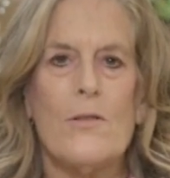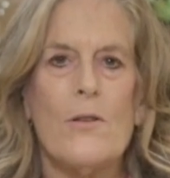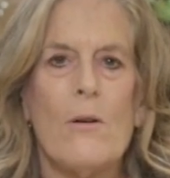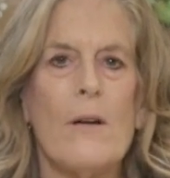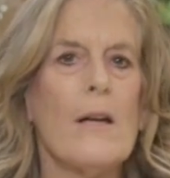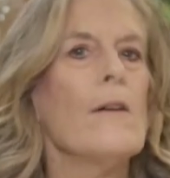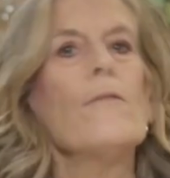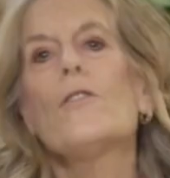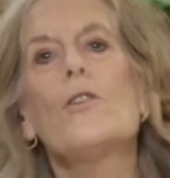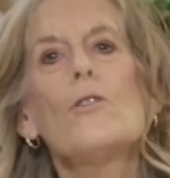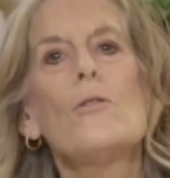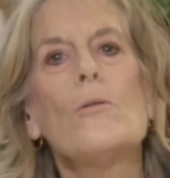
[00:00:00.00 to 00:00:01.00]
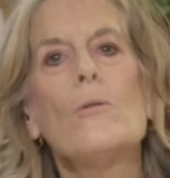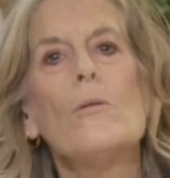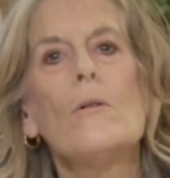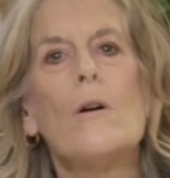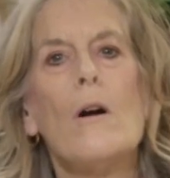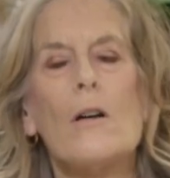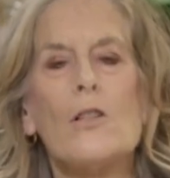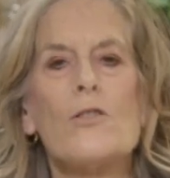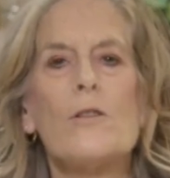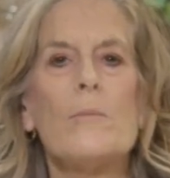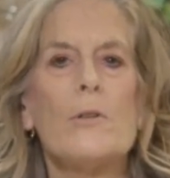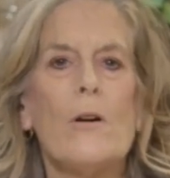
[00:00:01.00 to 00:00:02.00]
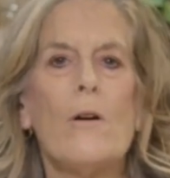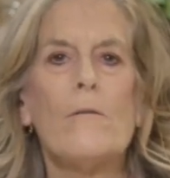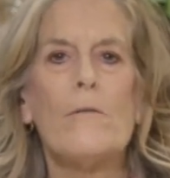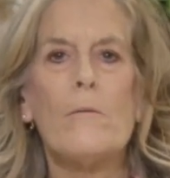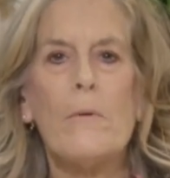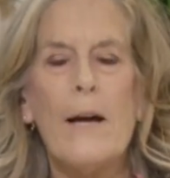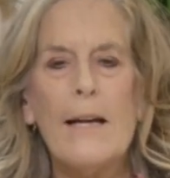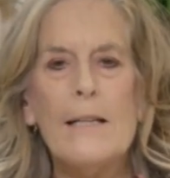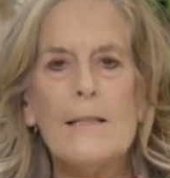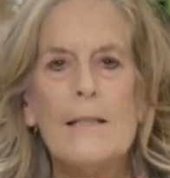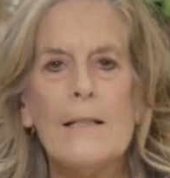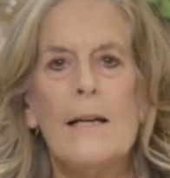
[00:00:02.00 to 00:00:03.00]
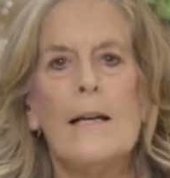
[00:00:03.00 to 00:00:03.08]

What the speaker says: So if you are extremely overweight